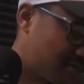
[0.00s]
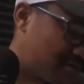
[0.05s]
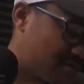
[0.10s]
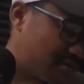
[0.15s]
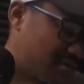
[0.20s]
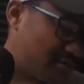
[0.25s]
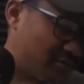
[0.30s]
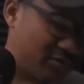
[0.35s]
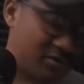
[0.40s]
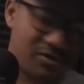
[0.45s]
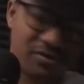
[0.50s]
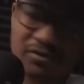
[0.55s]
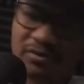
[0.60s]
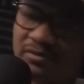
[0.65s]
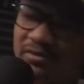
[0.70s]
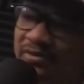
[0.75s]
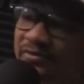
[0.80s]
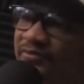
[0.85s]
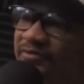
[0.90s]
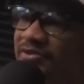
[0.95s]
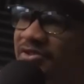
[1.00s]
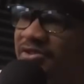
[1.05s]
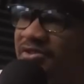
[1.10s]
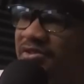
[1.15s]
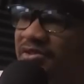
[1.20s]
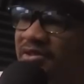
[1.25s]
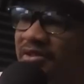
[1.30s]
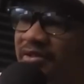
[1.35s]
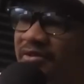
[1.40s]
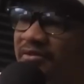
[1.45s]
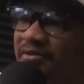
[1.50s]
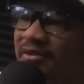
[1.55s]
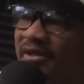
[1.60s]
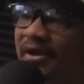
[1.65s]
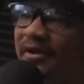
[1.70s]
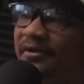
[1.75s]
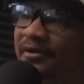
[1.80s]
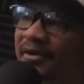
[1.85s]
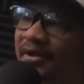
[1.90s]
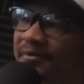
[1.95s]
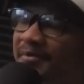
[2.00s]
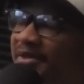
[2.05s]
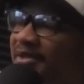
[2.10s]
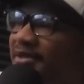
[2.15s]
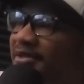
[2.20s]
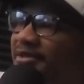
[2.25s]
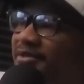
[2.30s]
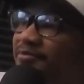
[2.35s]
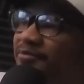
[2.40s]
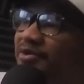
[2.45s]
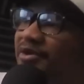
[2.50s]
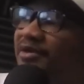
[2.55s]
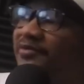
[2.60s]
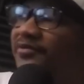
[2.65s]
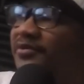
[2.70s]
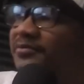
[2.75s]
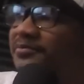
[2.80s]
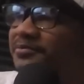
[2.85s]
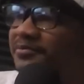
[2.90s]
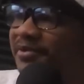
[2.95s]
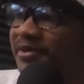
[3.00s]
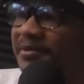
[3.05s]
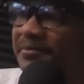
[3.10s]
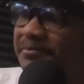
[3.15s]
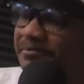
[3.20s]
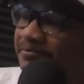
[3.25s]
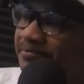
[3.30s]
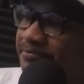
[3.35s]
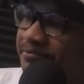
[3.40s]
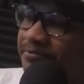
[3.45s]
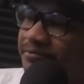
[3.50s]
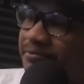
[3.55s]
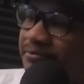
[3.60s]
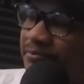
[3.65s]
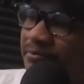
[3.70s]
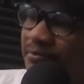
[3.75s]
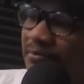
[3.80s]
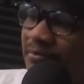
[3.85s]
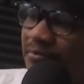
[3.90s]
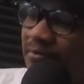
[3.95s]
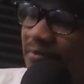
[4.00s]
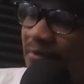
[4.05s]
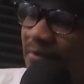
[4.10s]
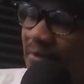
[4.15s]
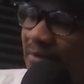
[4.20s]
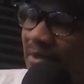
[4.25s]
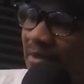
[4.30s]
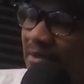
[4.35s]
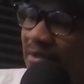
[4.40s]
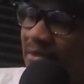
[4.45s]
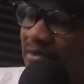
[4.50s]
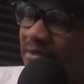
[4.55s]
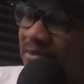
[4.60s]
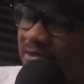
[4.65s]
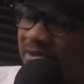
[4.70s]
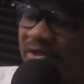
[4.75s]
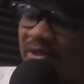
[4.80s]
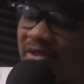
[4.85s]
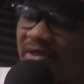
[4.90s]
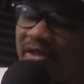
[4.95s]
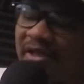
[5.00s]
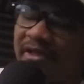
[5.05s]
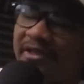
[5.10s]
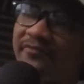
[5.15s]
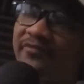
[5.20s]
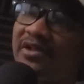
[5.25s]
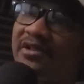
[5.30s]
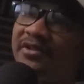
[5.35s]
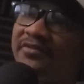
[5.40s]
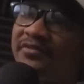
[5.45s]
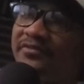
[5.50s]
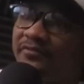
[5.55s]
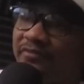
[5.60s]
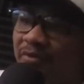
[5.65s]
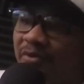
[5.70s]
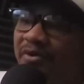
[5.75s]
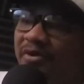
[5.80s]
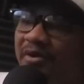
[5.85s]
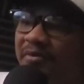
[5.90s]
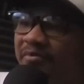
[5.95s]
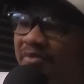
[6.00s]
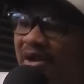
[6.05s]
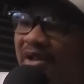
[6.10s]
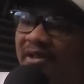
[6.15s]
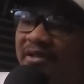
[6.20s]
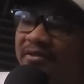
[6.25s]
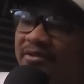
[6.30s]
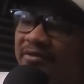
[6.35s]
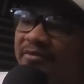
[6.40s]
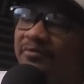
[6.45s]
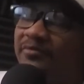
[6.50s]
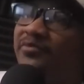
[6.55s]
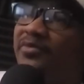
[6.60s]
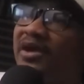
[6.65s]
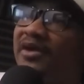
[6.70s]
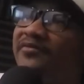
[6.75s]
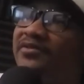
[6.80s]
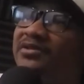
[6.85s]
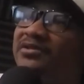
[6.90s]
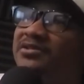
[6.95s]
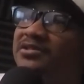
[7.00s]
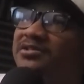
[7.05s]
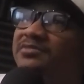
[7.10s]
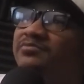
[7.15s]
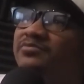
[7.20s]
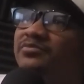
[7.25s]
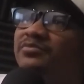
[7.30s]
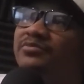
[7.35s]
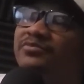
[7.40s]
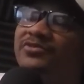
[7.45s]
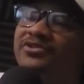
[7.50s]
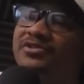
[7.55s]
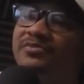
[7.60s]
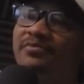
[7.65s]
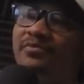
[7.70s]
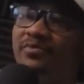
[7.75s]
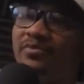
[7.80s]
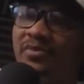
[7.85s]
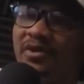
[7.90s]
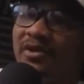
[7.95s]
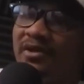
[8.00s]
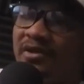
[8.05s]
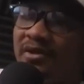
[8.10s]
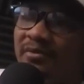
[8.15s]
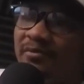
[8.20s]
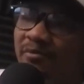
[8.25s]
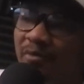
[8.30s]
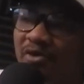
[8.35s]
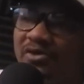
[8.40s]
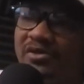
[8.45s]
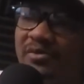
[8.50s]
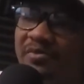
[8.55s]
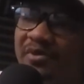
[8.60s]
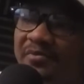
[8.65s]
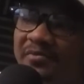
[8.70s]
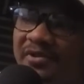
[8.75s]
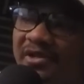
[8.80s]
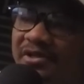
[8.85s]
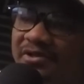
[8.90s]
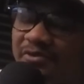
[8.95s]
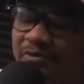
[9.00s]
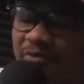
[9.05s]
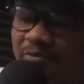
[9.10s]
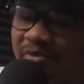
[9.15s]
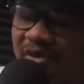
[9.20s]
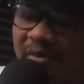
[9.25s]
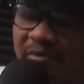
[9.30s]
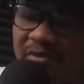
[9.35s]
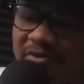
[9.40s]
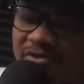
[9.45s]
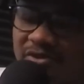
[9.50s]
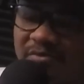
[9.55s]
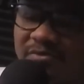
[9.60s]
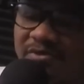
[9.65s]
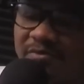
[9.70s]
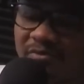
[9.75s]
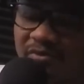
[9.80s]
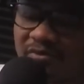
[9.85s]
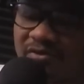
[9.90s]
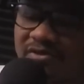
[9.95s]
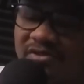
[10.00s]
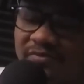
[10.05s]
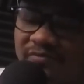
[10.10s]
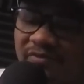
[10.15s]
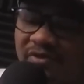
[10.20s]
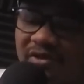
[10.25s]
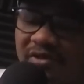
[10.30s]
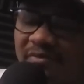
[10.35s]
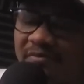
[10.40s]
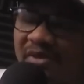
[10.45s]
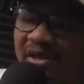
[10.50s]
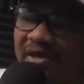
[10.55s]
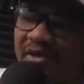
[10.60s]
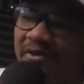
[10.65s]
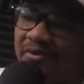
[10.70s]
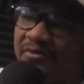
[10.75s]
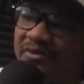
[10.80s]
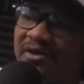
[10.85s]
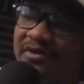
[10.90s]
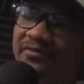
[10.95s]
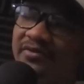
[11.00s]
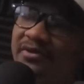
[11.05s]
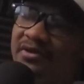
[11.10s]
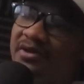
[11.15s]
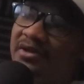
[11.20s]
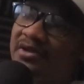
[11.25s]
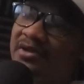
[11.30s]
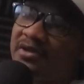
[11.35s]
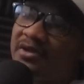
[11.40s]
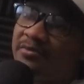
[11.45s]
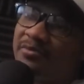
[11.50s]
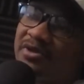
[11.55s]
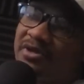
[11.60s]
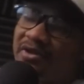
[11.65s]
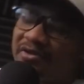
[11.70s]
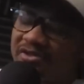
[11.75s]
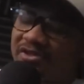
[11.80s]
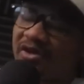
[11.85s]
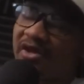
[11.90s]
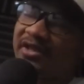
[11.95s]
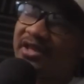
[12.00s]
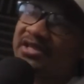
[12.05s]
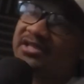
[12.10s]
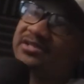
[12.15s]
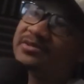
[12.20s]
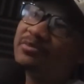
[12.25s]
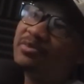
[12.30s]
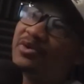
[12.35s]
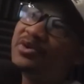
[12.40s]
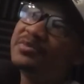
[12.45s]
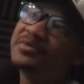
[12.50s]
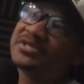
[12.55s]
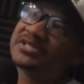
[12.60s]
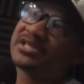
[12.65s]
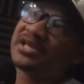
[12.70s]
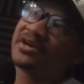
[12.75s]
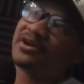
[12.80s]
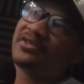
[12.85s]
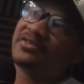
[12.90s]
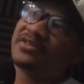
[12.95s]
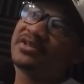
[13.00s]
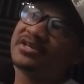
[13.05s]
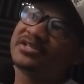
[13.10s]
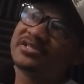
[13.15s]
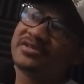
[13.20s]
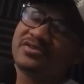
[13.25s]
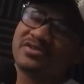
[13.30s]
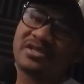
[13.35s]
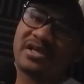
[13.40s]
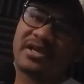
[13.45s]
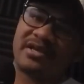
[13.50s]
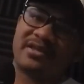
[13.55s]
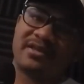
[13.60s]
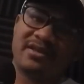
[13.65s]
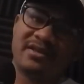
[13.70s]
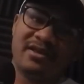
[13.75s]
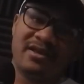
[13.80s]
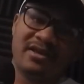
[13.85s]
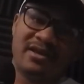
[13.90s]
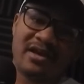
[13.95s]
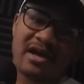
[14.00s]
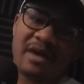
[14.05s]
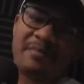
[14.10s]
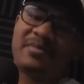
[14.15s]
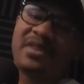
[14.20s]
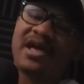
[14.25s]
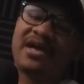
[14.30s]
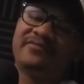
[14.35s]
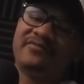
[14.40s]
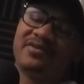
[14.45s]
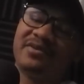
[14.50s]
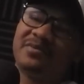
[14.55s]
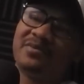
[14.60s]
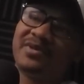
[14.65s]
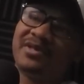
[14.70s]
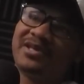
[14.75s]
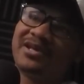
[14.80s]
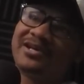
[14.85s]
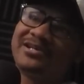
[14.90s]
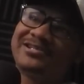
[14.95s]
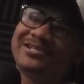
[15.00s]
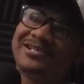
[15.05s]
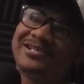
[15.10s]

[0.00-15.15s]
result of just the area I'm in and whatever. But so like if I lived in Florida, I'd probably have most of the people I knew will probably be Trump supporters and fucking MAGA or whatever. But so I guess the point of me saying all this is like I'm laughing because